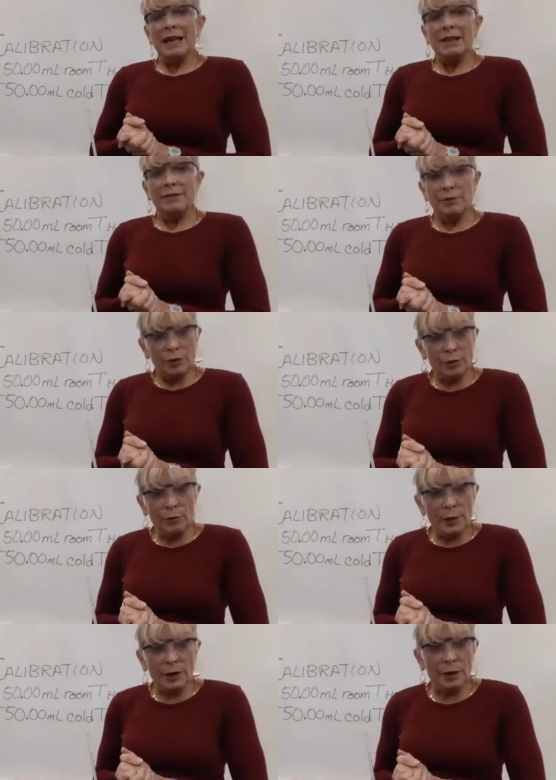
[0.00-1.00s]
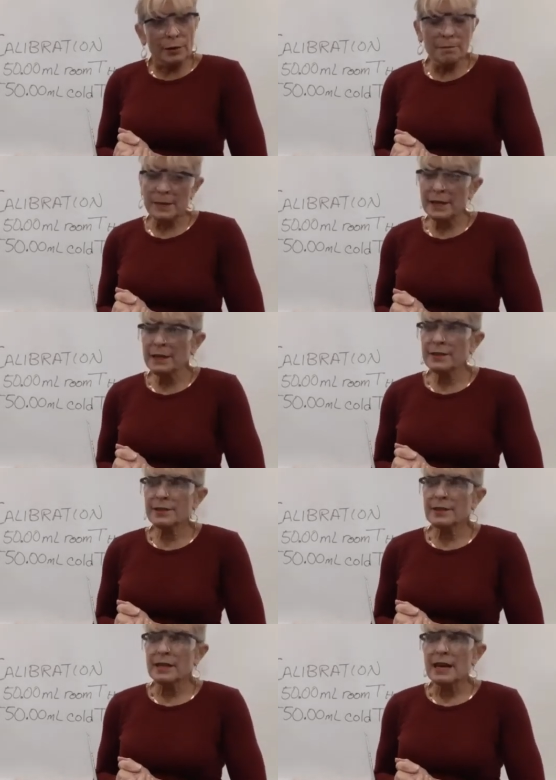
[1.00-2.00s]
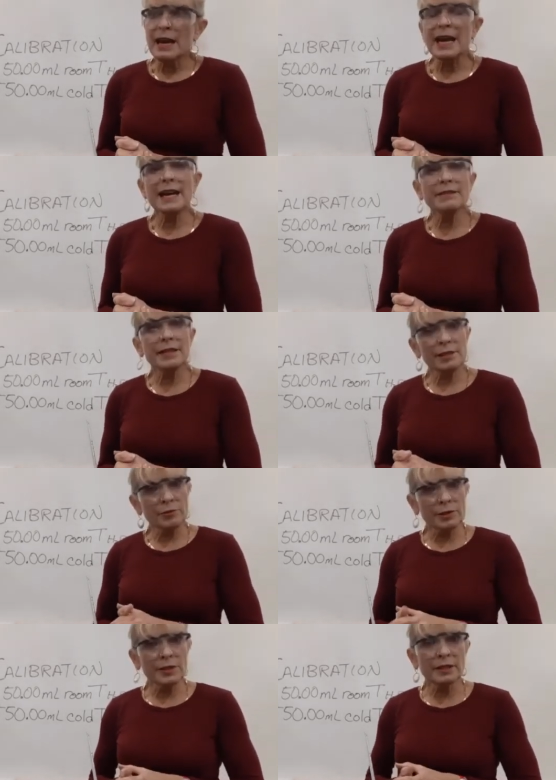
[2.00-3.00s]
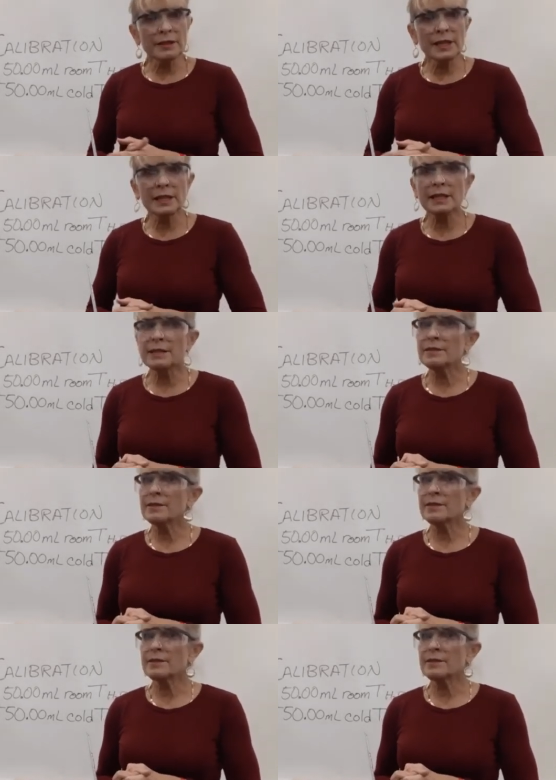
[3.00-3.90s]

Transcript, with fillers: The two will mix and the interesting thing is,